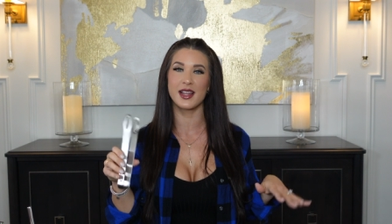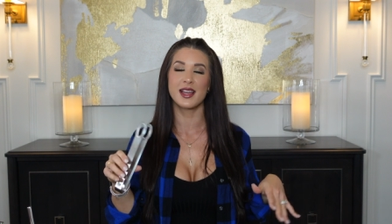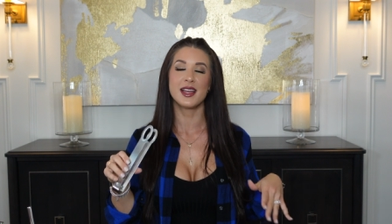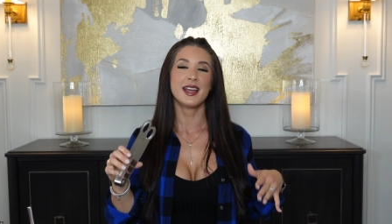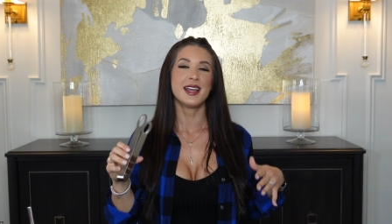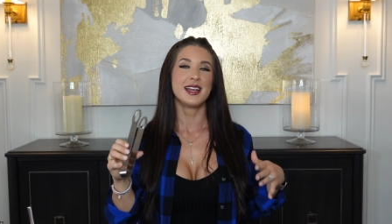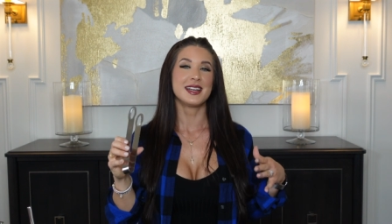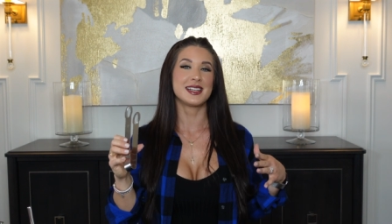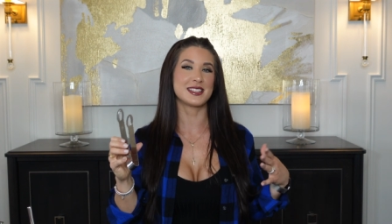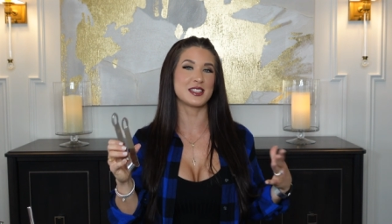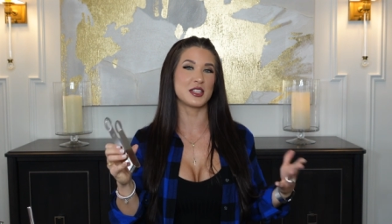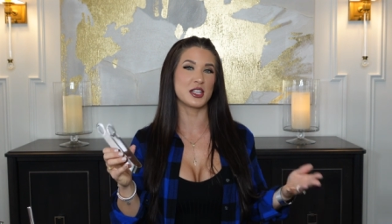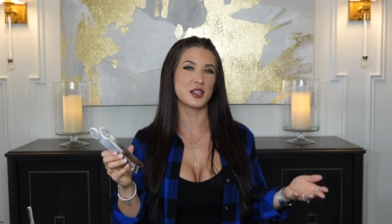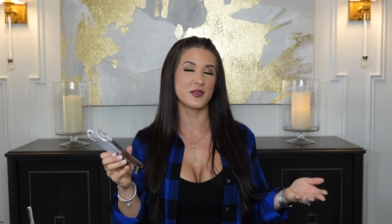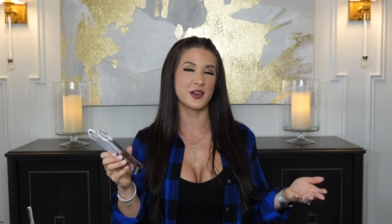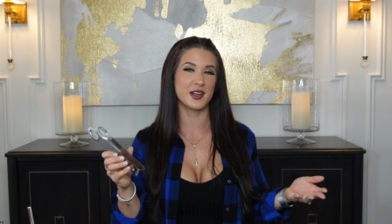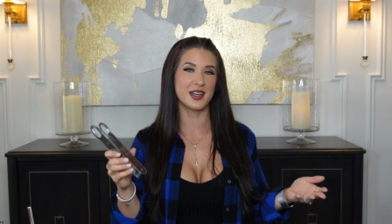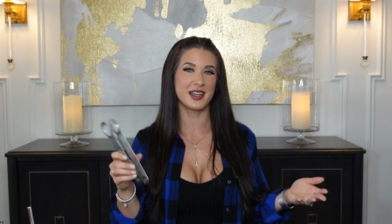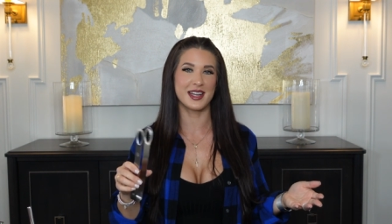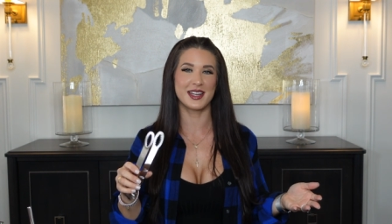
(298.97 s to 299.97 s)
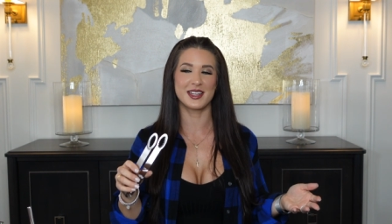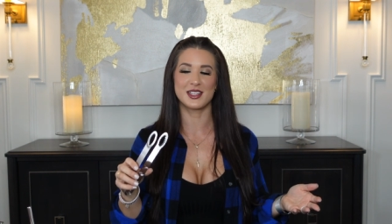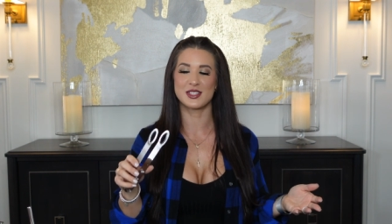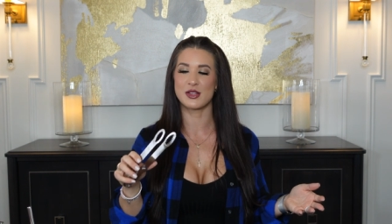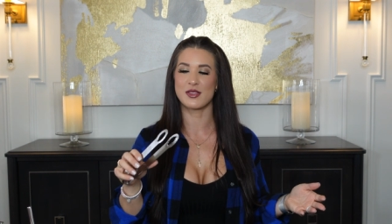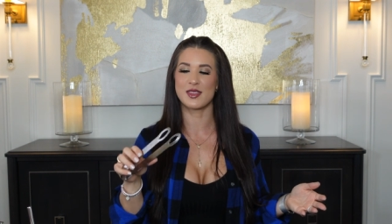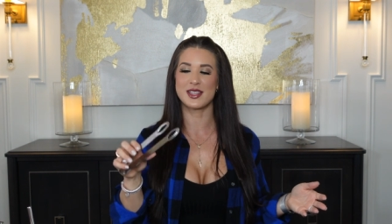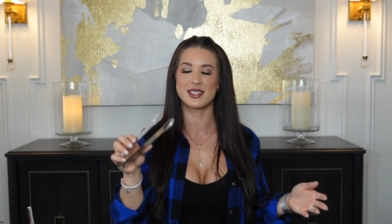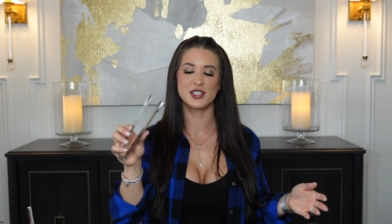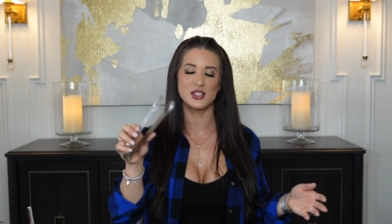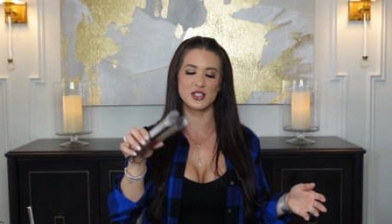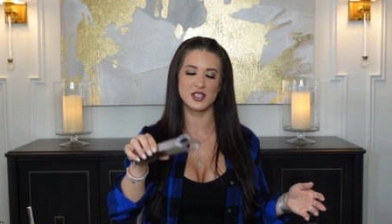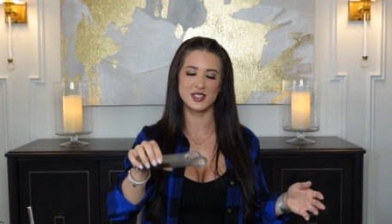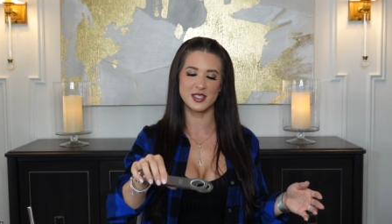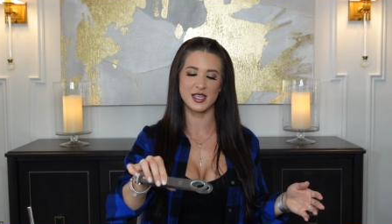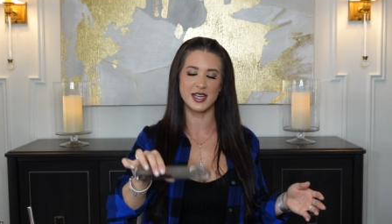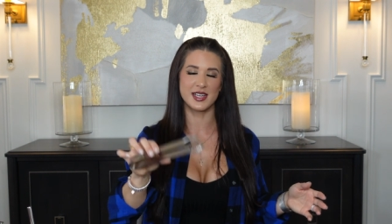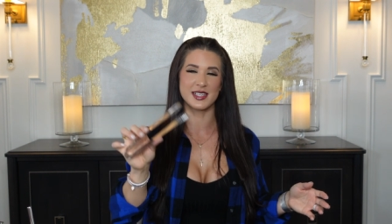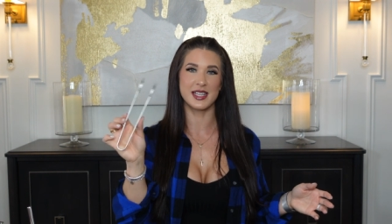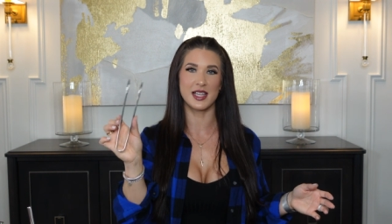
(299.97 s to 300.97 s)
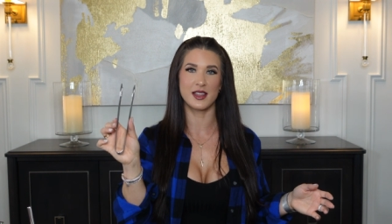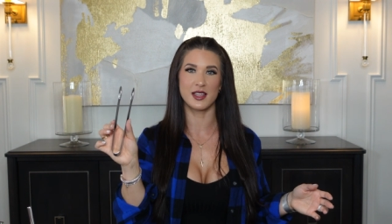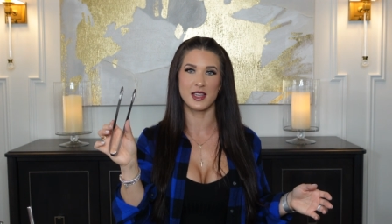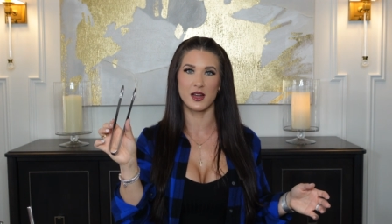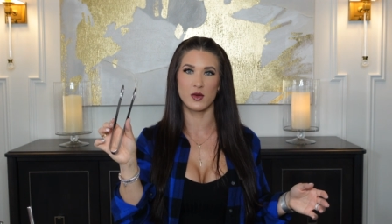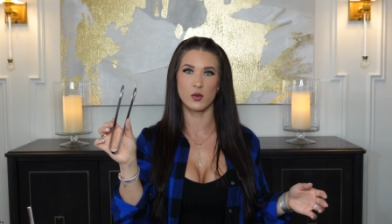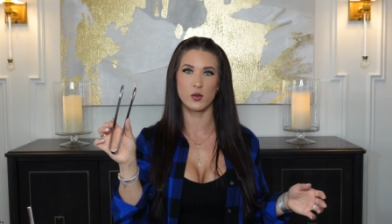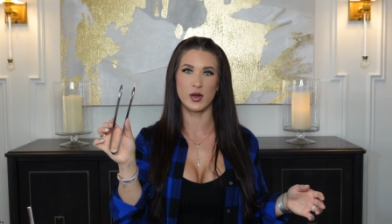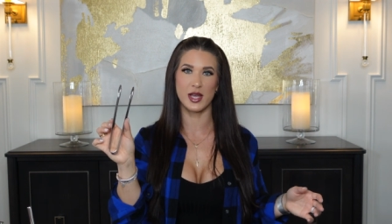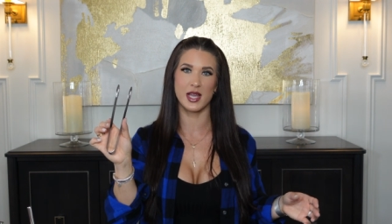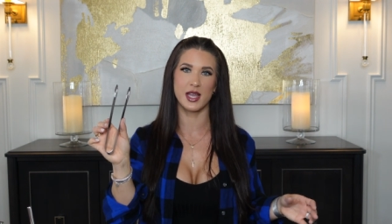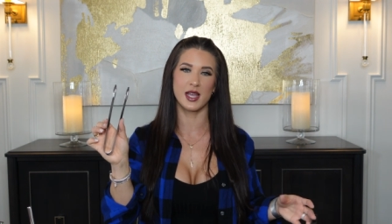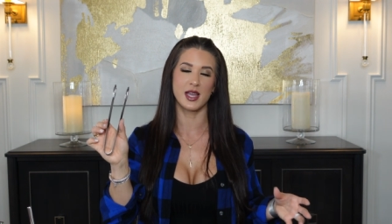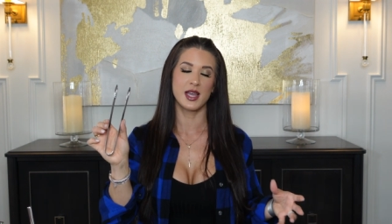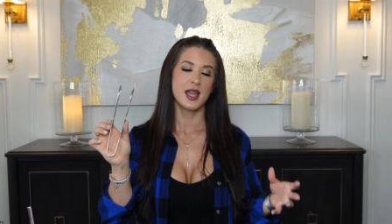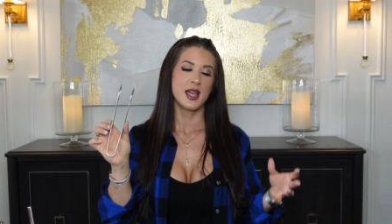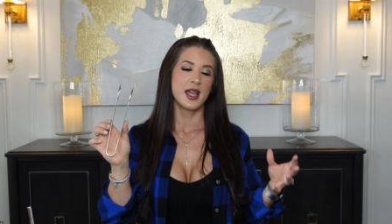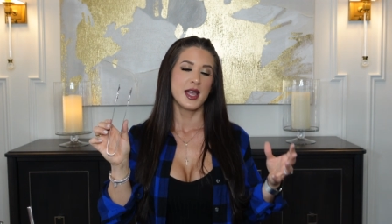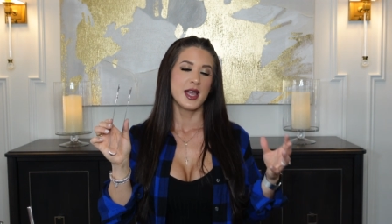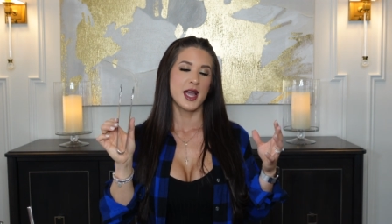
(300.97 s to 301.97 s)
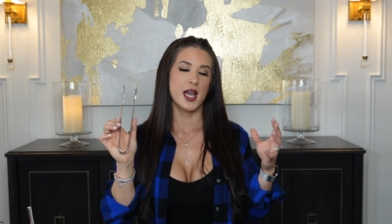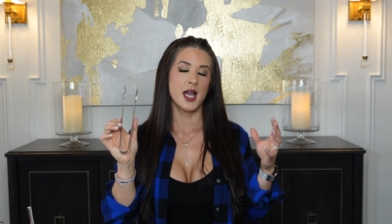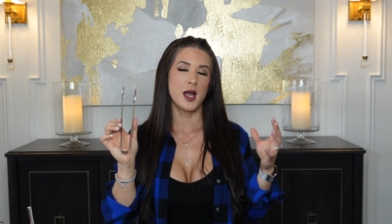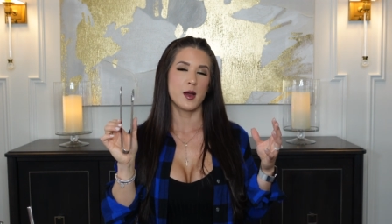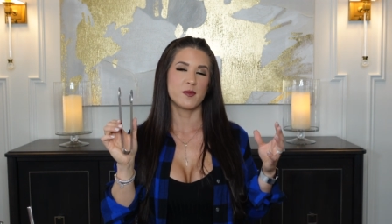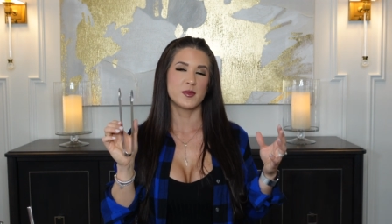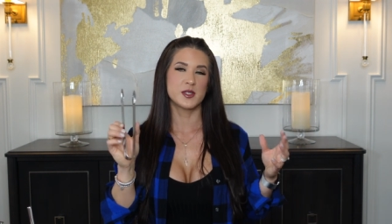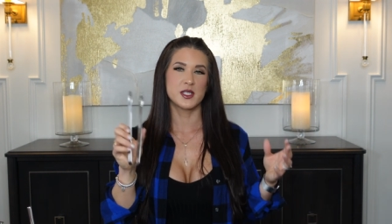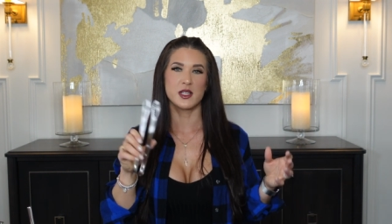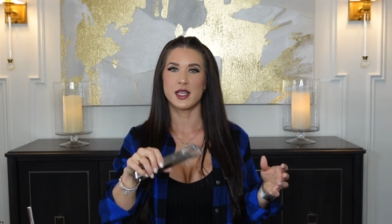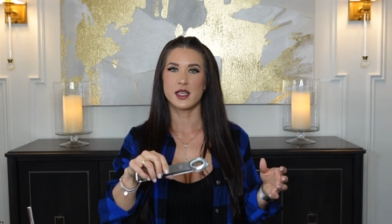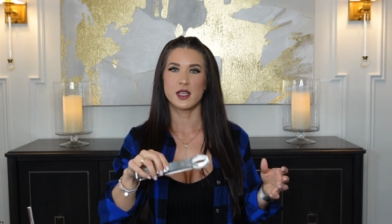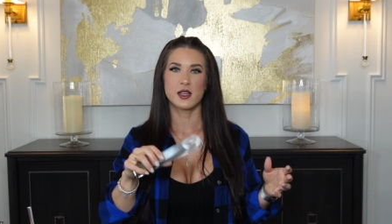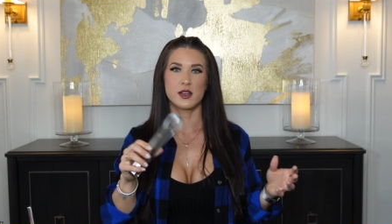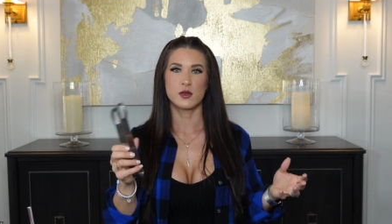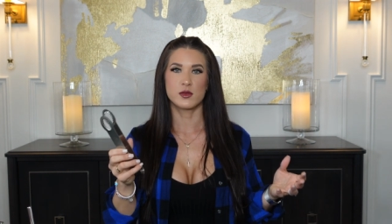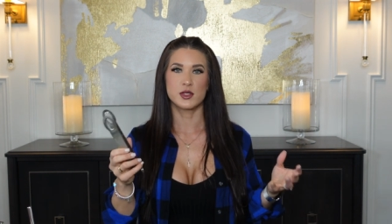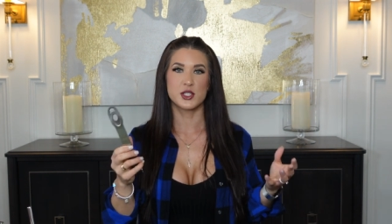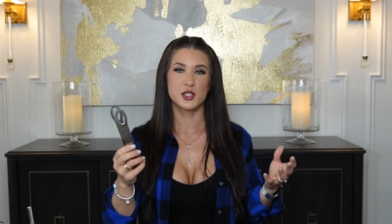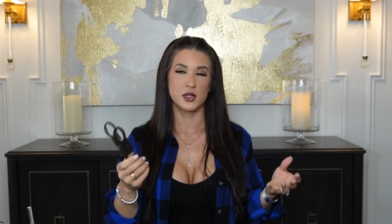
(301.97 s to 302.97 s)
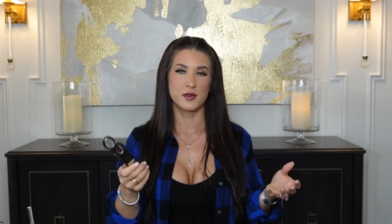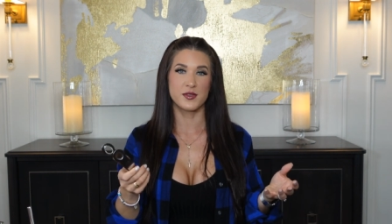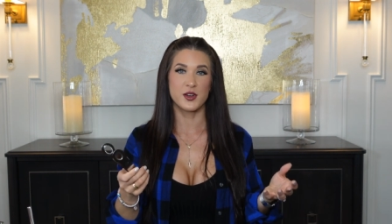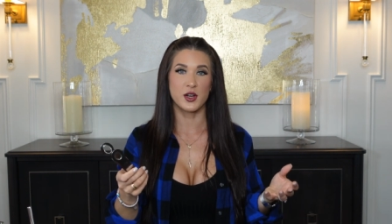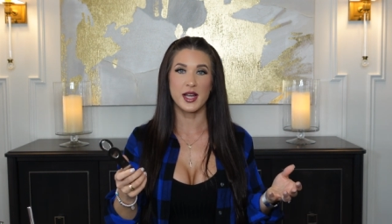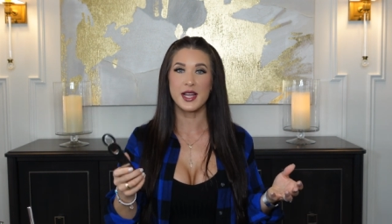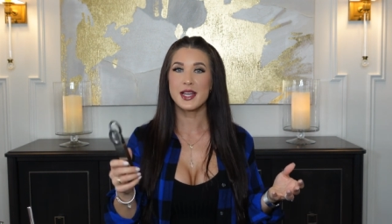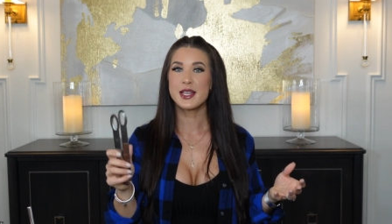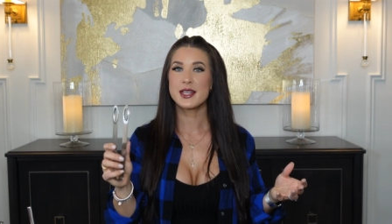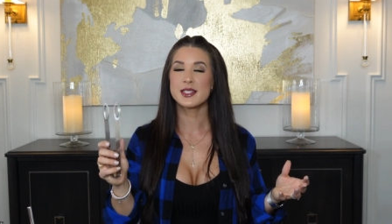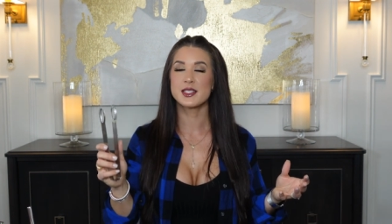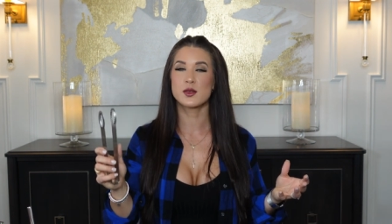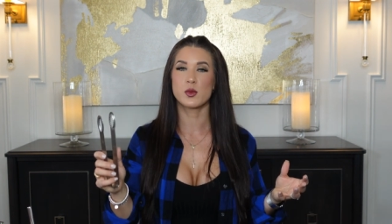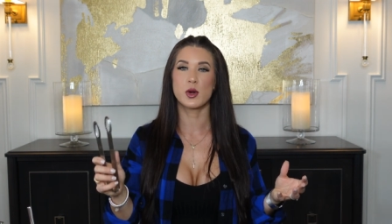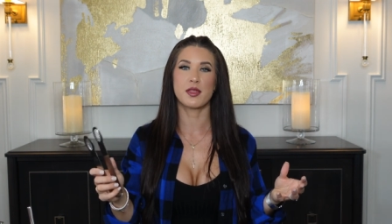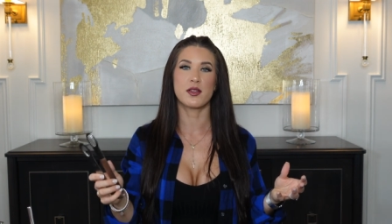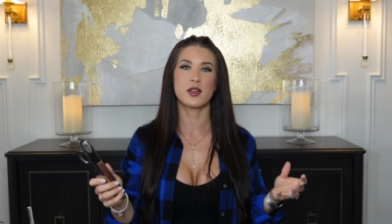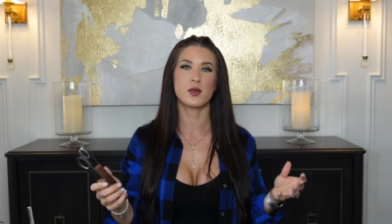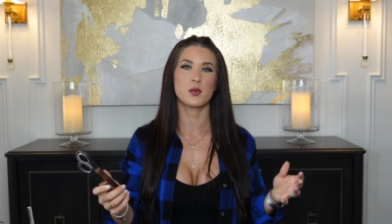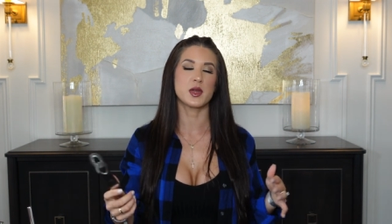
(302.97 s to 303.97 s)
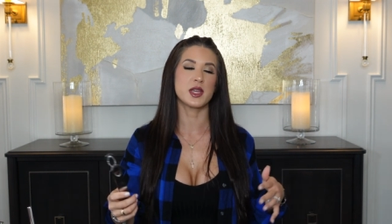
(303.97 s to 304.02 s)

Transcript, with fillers: It doesn't look very nice. So this is just a nice elegant way um, to like, you know, serve your ice, whether it